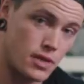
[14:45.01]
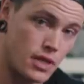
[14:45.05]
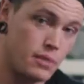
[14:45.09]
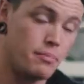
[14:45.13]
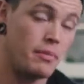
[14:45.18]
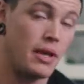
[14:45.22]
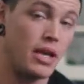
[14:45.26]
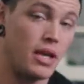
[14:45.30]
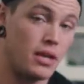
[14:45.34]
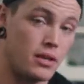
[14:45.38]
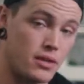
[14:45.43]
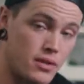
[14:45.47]

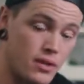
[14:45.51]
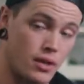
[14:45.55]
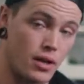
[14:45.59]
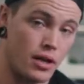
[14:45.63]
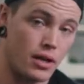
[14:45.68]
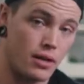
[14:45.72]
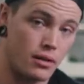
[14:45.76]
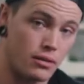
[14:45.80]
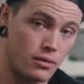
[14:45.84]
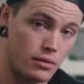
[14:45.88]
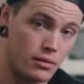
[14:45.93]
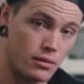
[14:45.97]
In May,
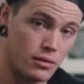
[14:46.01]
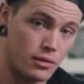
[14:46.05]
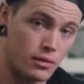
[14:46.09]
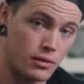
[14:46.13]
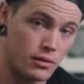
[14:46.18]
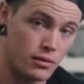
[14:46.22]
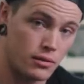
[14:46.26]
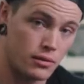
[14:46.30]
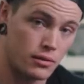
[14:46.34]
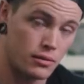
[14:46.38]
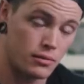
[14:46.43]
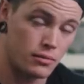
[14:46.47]
sorry.
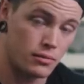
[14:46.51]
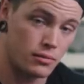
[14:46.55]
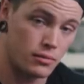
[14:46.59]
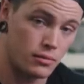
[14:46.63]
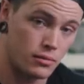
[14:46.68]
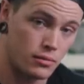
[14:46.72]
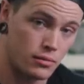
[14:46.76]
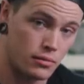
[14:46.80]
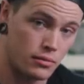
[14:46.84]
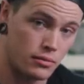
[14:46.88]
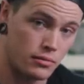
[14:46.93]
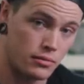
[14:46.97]
So,
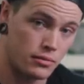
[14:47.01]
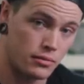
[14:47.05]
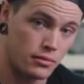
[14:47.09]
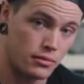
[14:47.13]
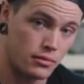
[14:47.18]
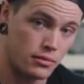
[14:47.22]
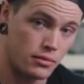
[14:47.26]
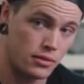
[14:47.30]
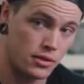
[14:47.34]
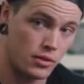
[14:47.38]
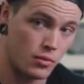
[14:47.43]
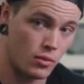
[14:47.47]

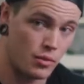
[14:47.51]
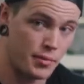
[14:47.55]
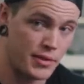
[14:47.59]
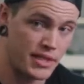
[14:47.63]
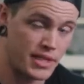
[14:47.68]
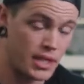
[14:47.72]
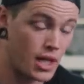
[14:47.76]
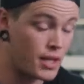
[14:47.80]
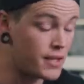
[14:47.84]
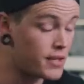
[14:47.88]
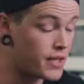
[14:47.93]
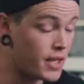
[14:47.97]
so we'll
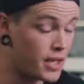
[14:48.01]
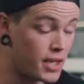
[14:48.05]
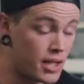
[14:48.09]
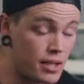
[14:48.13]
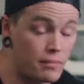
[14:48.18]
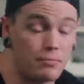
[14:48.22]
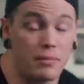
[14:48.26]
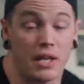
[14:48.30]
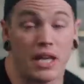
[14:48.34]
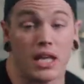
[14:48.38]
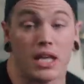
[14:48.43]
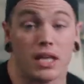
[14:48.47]
be done
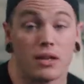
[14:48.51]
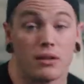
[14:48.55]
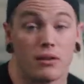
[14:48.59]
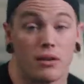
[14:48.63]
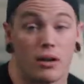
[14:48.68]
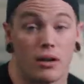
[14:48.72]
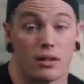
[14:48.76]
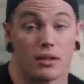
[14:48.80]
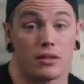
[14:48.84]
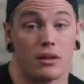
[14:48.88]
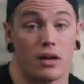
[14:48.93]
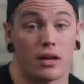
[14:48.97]
in May
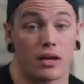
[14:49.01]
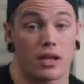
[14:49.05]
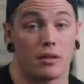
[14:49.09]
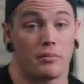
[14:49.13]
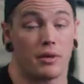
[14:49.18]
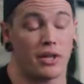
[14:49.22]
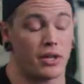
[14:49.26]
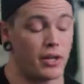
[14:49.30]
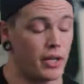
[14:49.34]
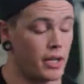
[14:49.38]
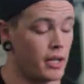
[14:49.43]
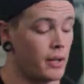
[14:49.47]
on the
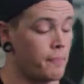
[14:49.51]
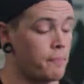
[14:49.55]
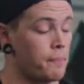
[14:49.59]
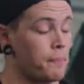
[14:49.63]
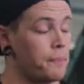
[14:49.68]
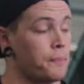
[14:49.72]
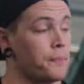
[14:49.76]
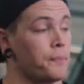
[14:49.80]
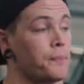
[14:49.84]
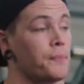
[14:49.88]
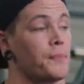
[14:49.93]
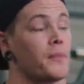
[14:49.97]
documentary.
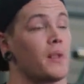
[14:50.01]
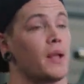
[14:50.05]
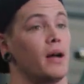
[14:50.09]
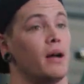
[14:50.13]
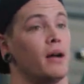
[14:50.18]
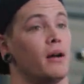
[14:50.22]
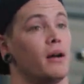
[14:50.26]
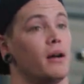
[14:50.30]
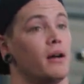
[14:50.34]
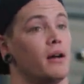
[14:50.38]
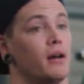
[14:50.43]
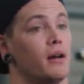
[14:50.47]

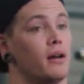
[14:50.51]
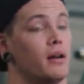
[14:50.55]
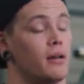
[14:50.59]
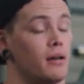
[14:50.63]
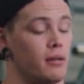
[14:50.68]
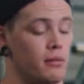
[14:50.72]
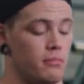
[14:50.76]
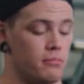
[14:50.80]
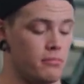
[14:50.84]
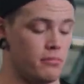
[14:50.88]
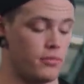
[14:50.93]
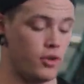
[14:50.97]

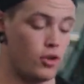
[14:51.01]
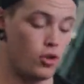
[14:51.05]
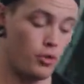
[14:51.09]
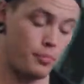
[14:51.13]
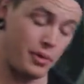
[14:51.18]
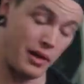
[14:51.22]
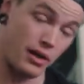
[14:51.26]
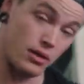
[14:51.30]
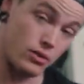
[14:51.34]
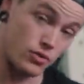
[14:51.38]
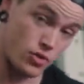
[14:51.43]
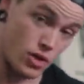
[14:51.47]
New
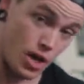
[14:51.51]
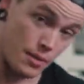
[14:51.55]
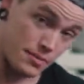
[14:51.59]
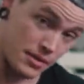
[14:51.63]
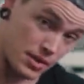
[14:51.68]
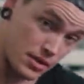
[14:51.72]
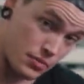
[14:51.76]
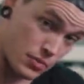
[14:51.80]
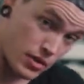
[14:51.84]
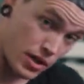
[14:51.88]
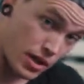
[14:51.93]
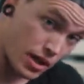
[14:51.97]
apparel
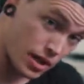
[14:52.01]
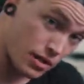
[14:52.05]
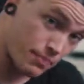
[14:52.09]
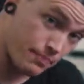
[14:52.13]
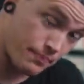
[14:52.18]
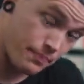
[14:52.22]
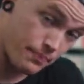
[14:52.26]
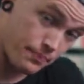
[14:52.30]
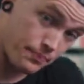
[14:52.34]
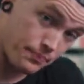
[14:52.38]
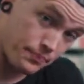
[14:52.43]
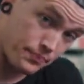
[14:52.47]
drops this
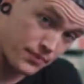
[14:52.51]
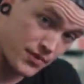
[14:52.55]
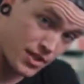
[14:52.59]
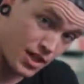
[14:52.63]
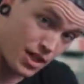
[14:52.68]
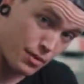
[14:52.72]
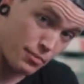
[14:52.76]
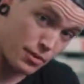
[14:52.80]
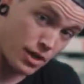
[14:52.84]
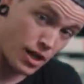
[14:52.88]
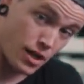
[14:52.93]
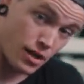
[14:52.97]
weekend,
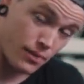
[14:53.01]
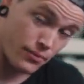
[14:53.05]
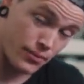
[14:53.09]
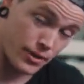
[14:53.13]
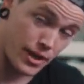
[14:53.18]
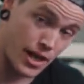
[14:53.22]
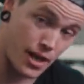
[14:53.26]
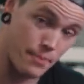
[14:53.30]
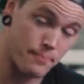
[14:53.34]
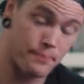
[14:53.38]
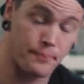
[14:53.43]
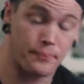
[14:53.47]
so keep an eye out
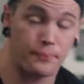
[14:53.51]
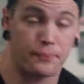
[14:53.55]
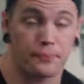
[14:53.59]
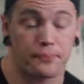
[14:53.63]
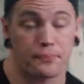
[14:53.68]
for that.